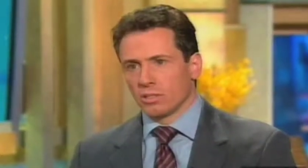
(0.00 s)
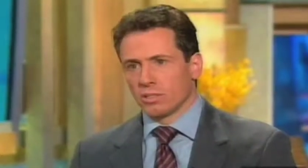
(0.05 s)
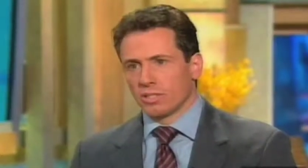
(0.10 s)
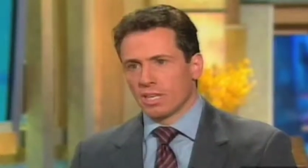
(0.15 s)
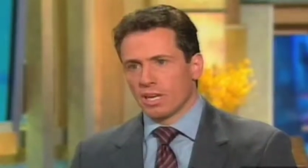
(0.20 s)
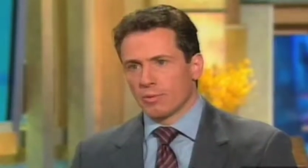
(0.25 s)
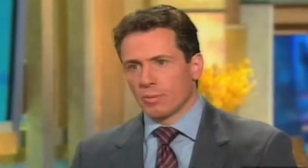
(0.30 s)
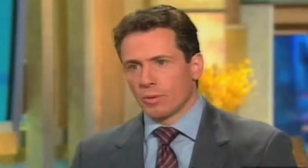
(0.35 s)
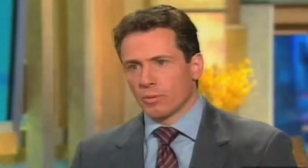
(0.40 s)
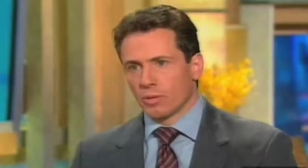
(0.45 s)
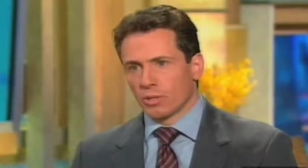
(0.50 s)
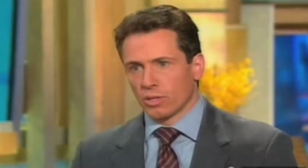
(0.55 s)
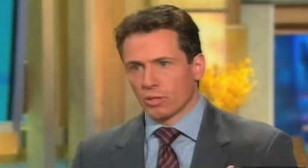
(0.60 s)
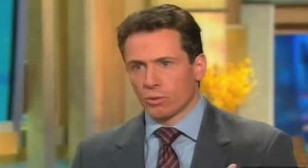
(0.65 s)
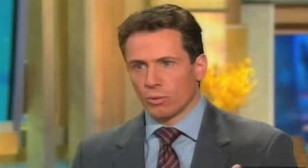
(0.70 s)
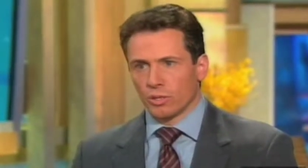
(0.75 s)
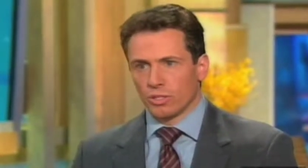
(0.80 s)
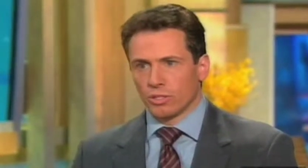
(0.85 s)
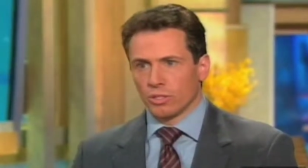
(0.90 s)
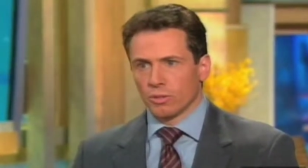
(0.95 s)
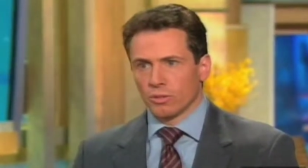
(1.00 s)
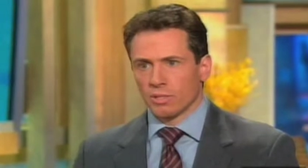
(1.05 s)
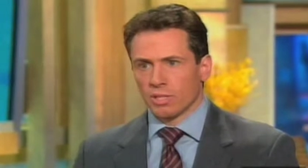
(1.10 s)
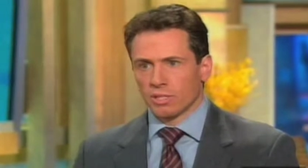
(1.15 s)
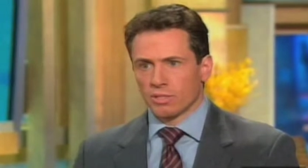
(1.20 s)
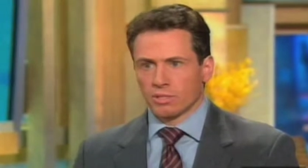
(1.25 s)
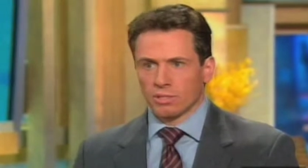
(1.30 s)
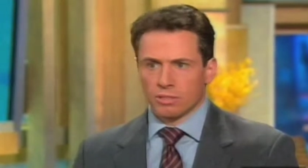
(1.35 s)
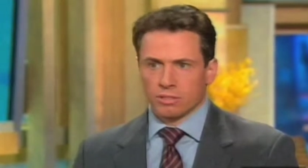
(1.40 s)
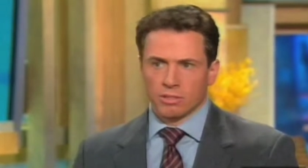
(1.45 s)
time, they want to quiz you, and
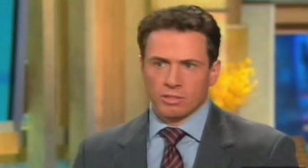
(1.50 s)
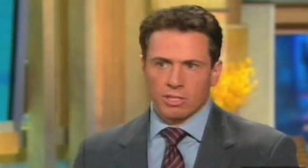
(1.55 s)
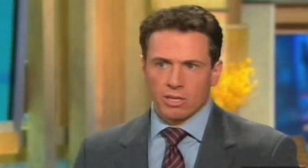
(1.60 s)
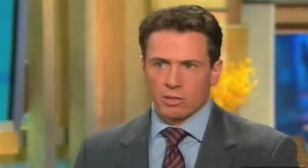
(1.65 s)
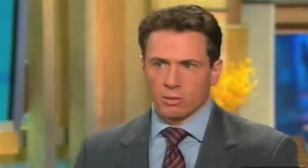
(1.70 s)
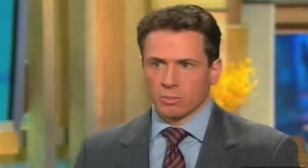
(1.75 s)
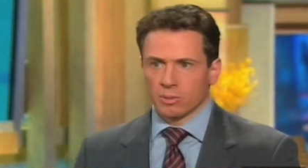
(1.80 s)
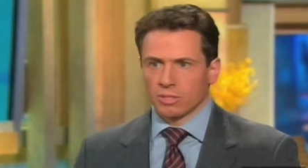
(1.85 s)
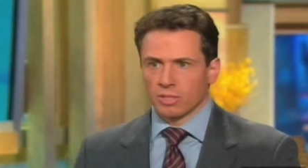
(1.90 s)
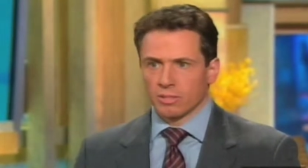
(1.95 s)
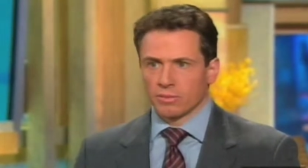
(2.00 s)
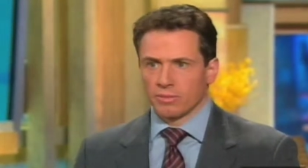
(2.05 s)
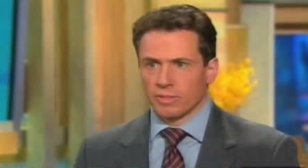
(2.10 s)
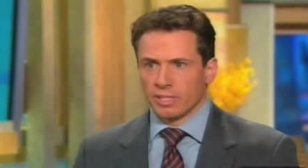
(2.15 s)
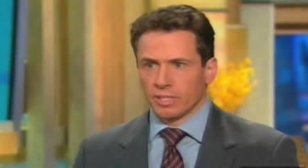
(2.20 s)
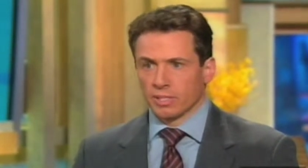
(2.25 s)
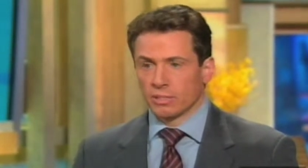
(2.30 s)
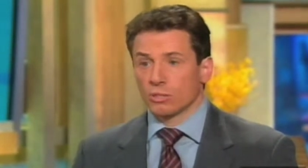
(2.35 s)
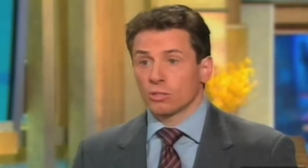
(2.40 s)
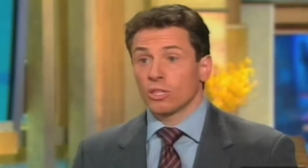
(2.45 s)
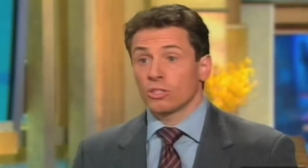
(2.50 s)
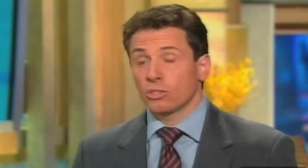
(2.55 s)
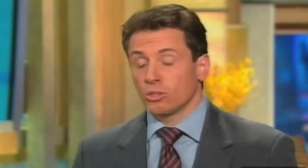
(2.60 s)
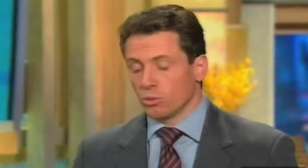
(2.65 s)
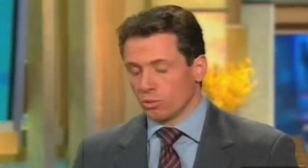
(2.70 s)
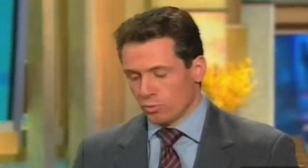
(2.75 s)
that's just a terrible inconvenience. So let's do it